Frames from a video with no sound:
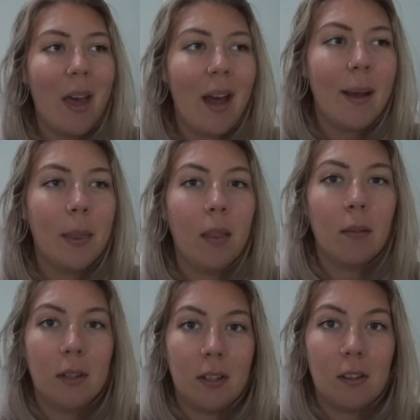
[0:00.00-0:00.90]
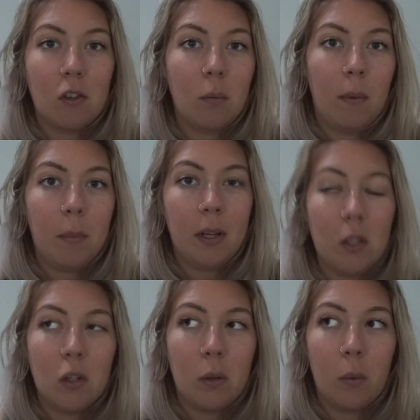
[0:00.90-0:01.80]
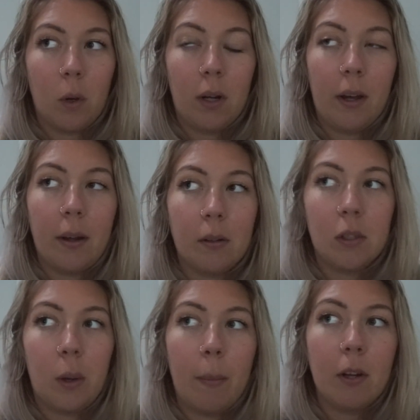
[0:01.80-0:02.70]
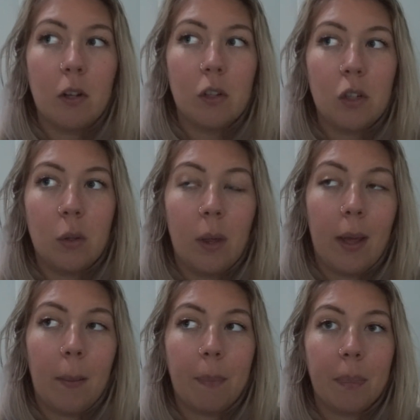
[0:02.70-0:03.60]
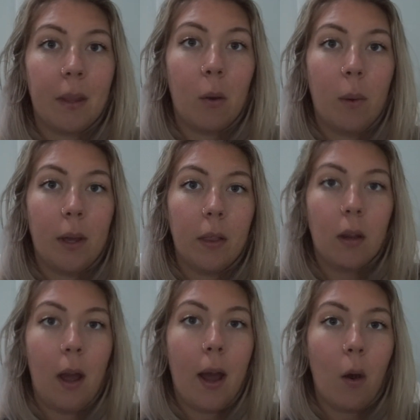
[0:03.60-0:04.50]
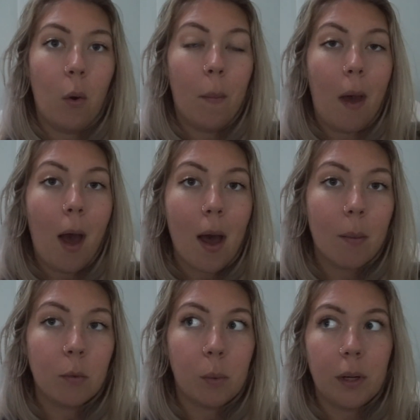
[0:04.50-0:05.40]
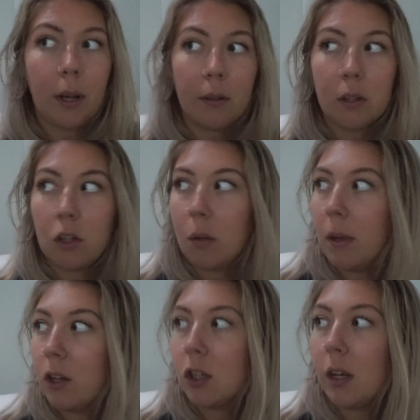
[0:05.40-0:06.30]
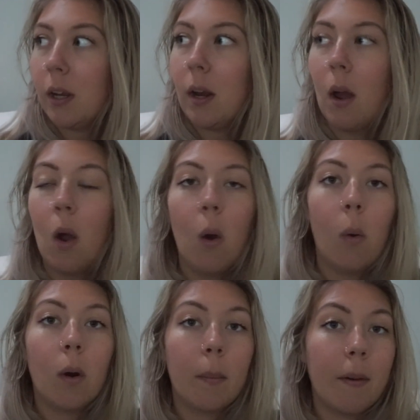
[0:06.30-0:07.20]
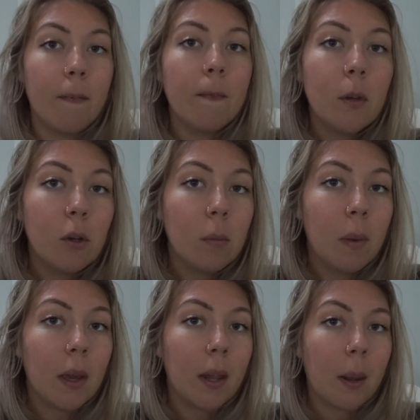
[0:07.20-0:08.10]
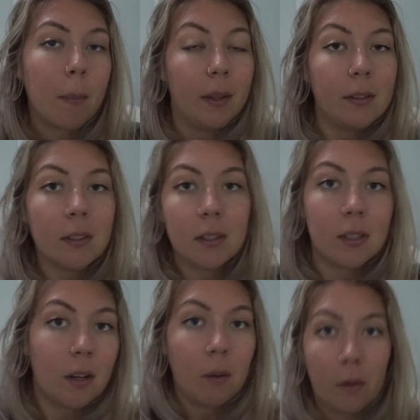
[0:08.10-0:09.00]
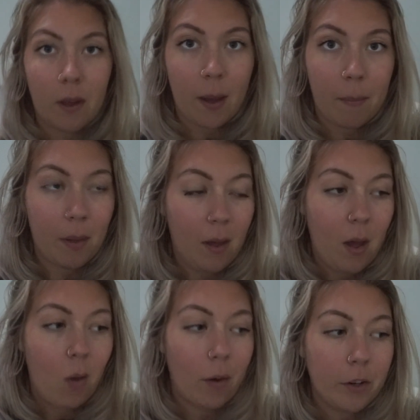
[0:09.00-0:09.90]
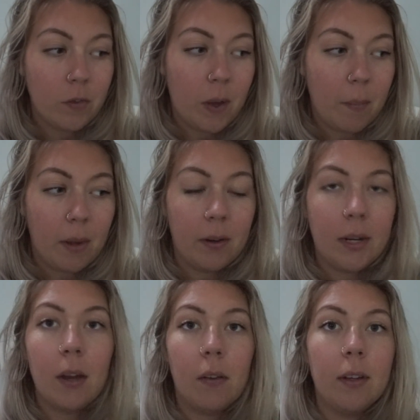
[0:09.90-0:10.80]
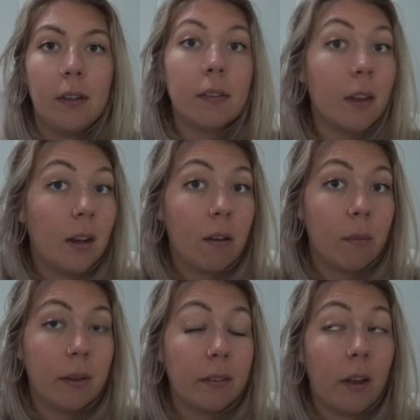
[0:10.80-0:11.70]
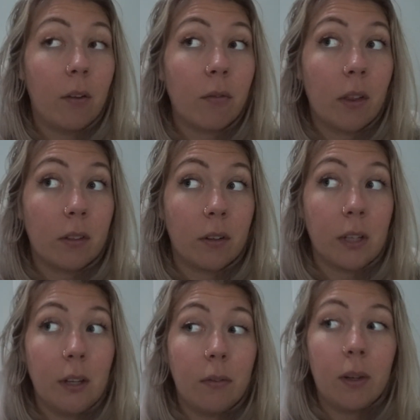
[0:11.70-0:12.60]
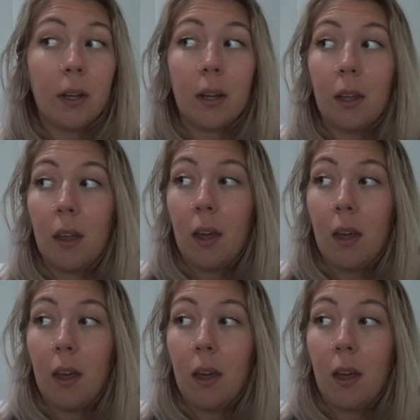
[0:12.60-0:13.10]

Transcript: And the loving decision would be to do the workout. So I might just do like a quick little at-home abs workout situation, order my food, pick it up, get snuggled up, watch Vampire Diaries, and have myself a little evening.